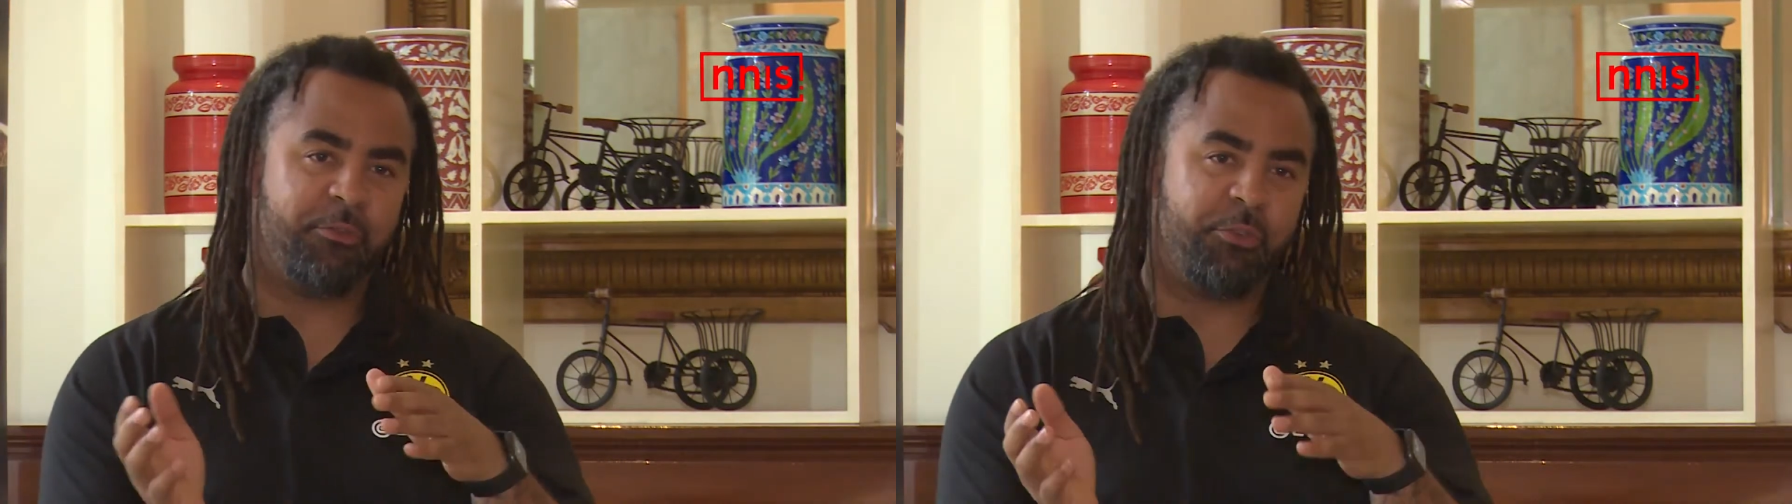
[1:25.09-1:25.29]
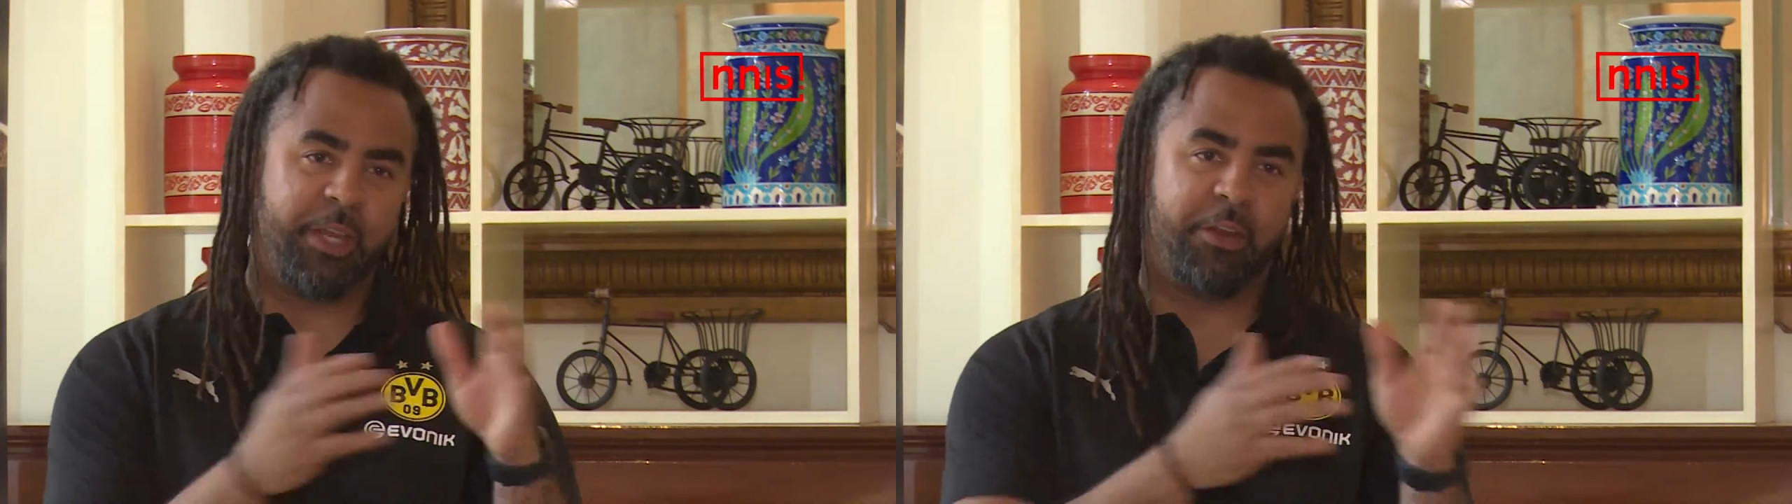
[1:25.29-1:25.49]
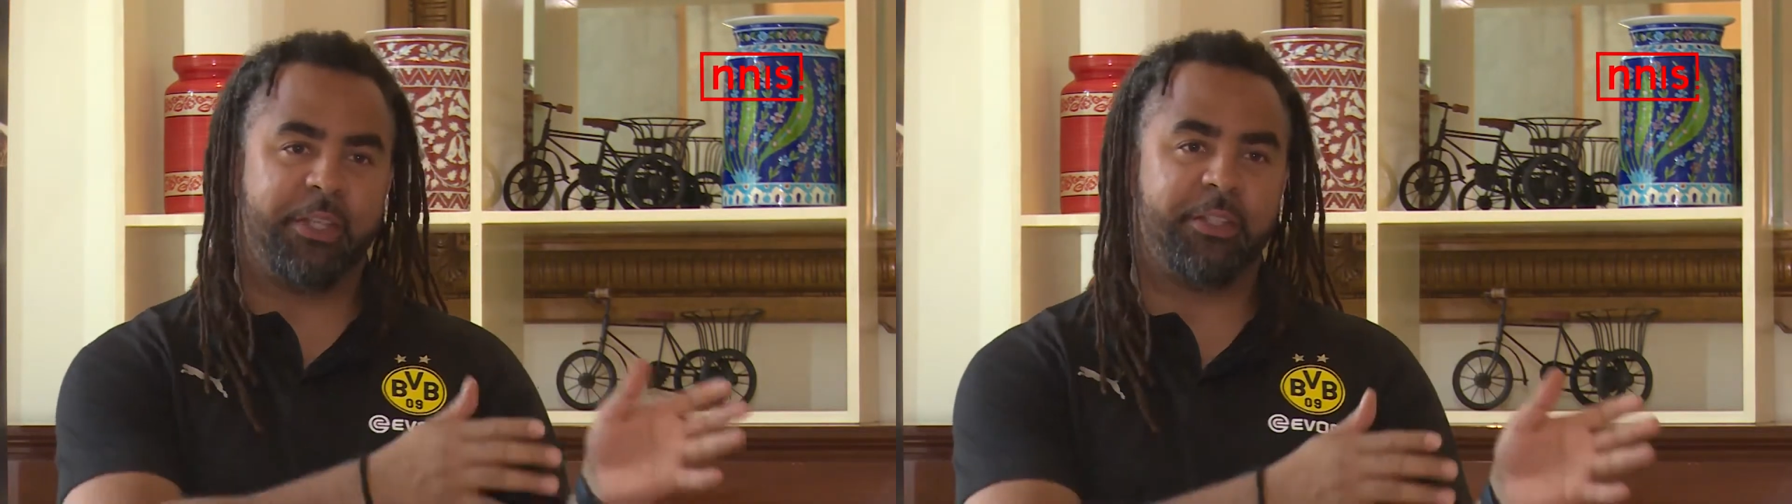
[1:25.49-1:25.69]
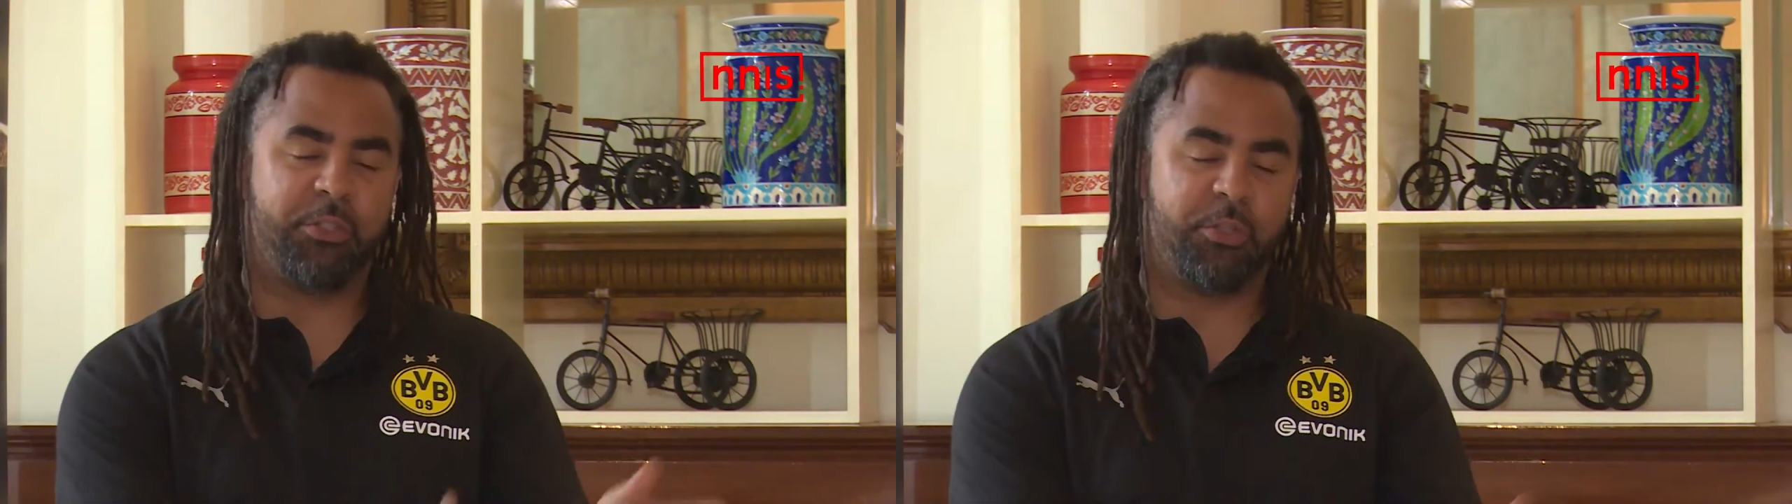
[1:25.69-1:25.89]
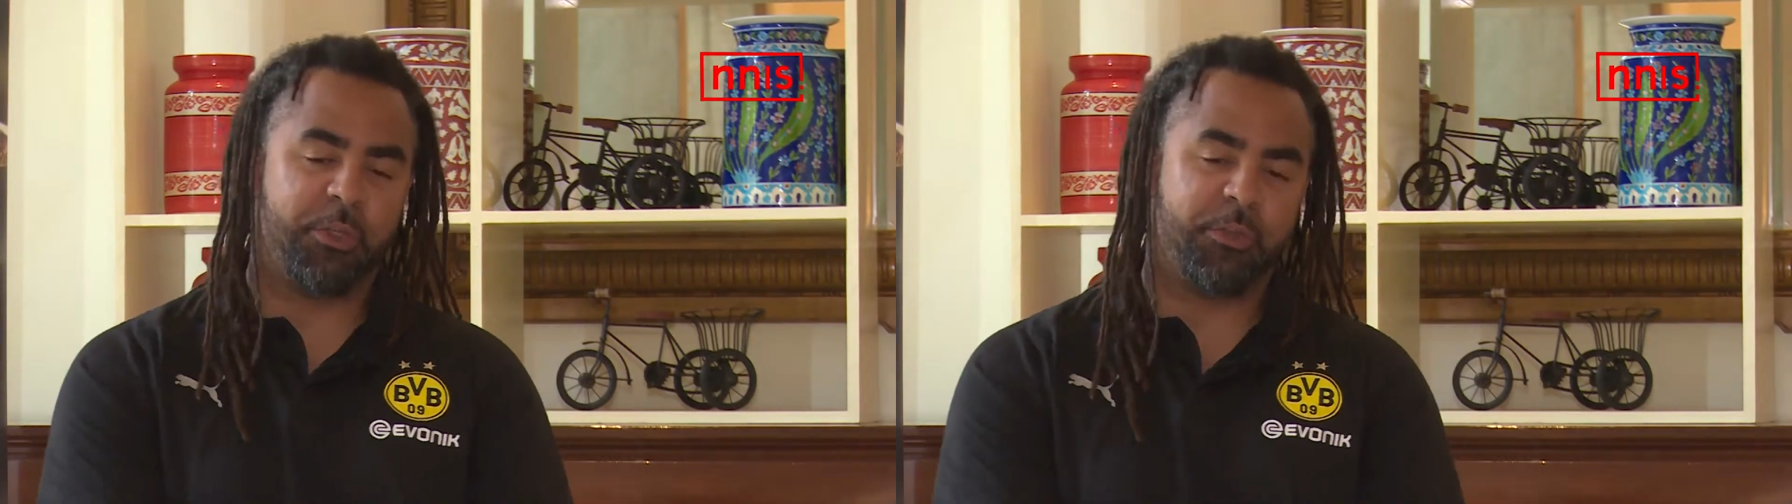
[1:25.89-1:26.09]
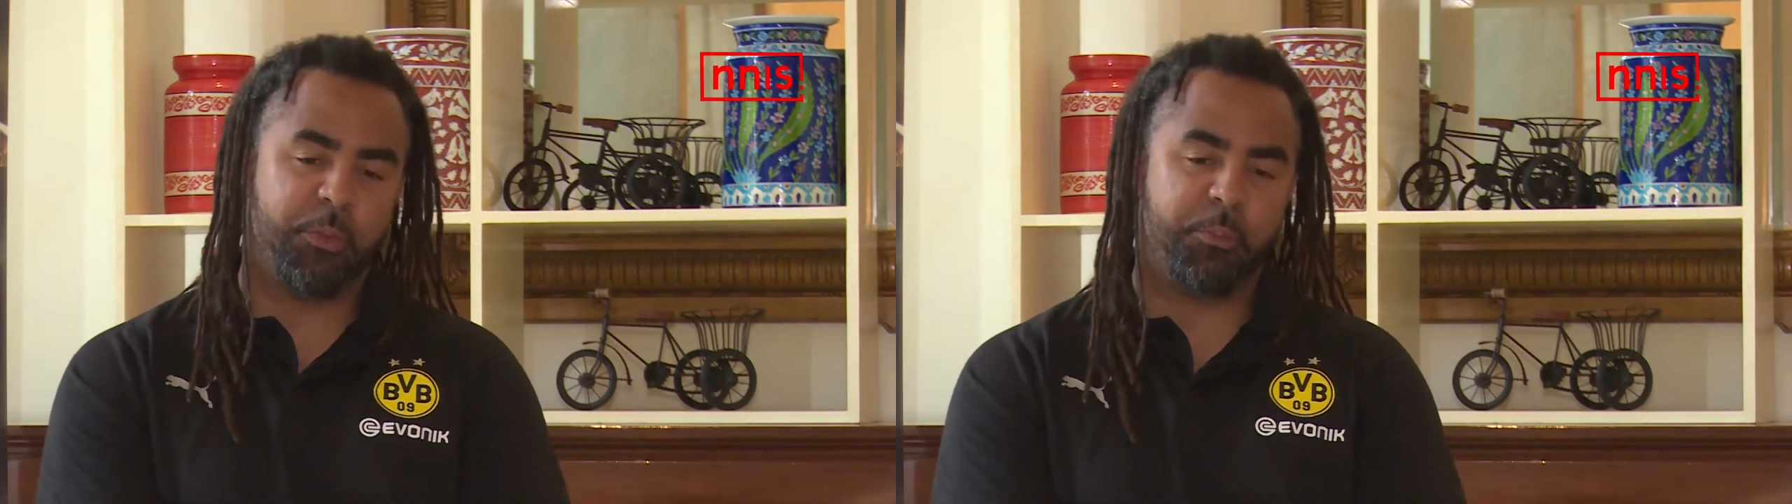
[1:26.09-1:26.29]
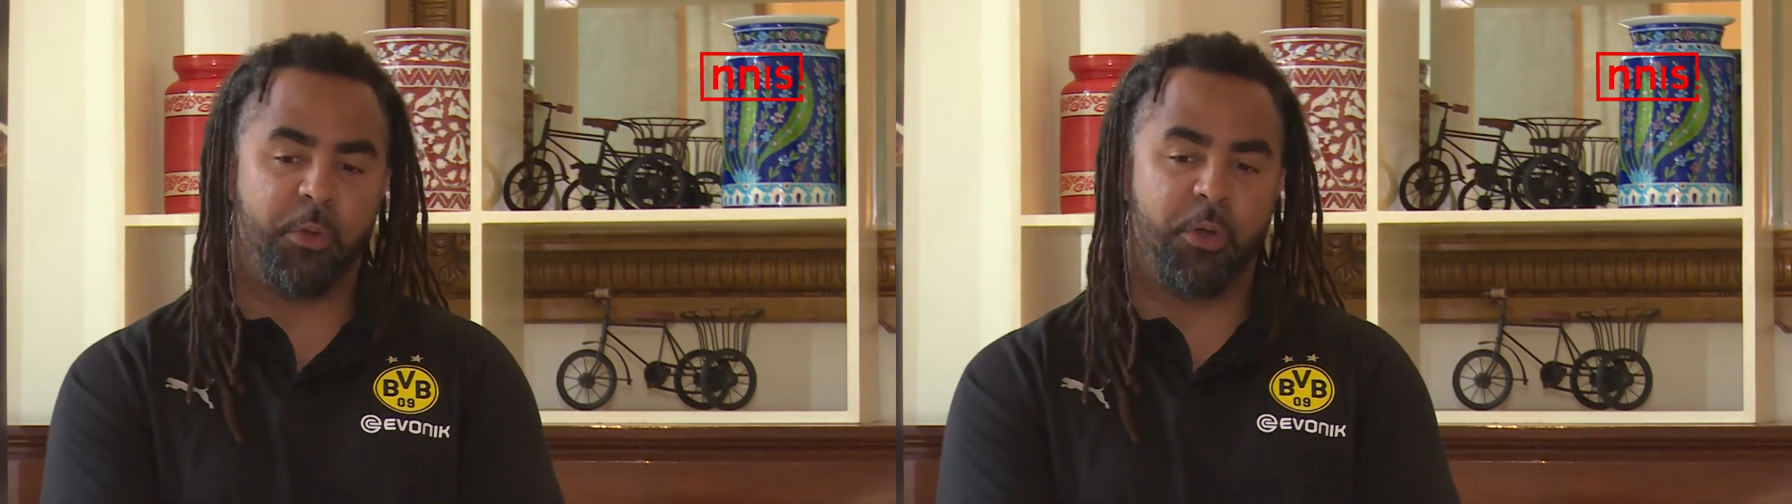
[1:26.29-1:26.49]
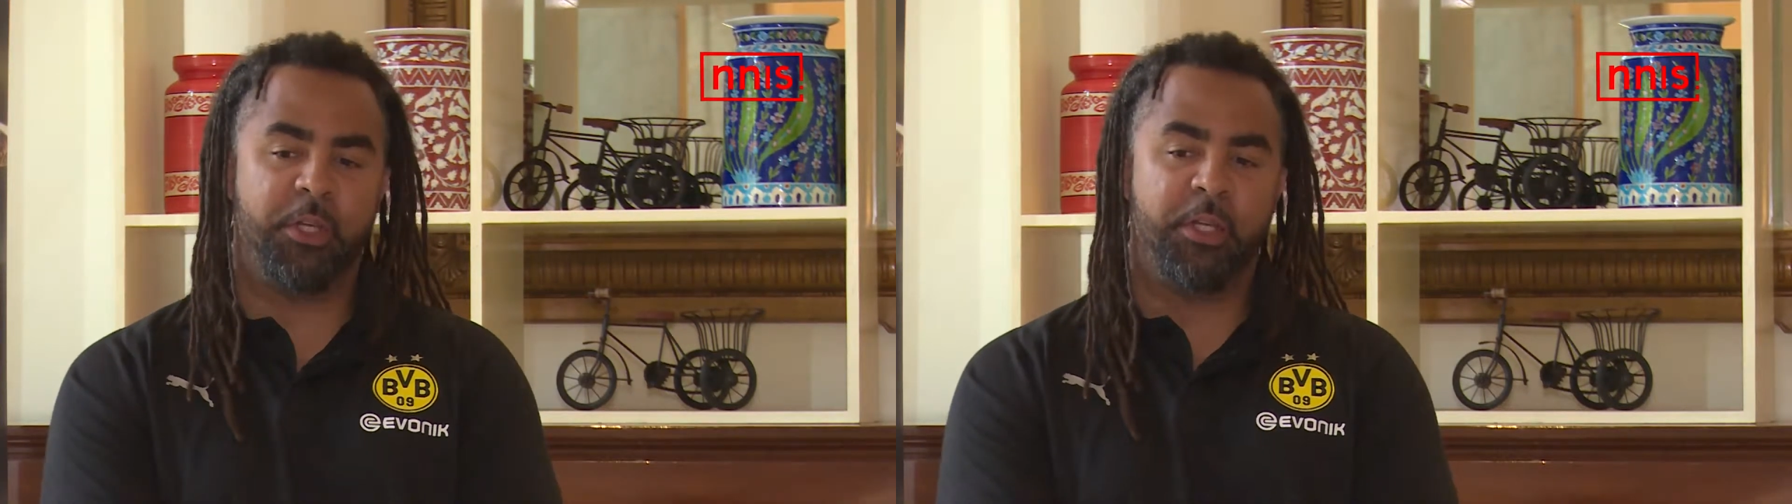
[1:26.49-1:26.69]
redirect it towards
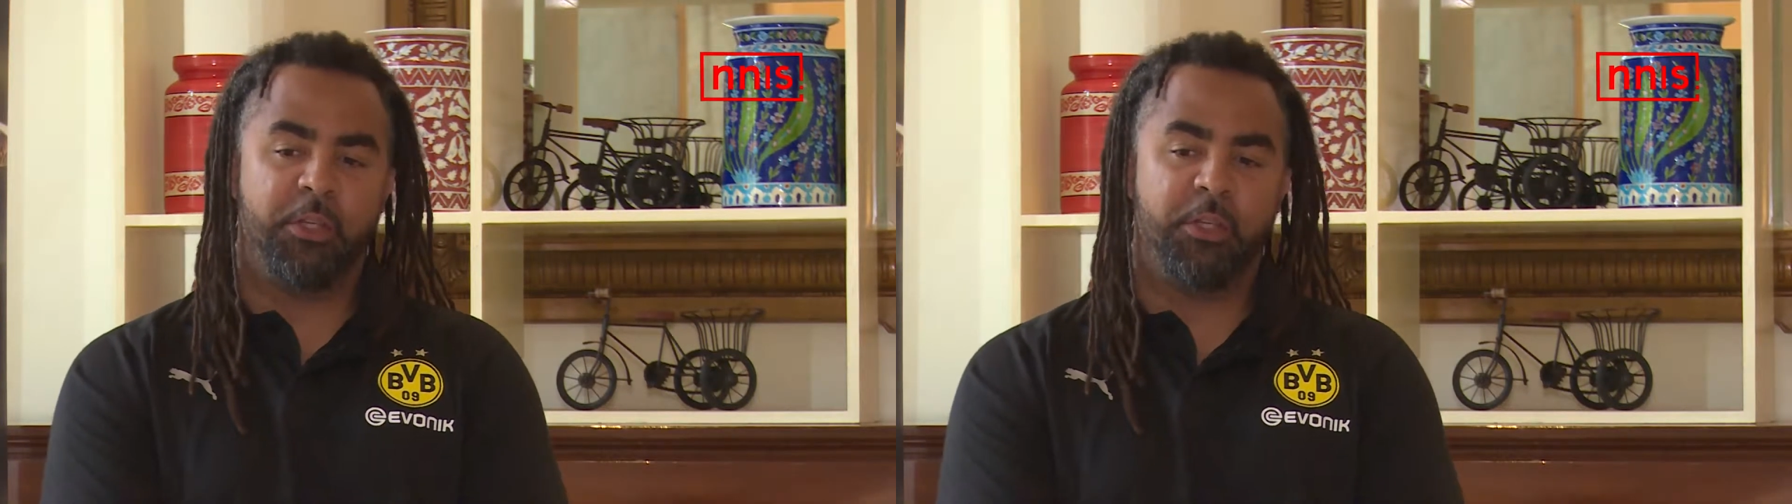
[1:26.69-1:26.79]
football,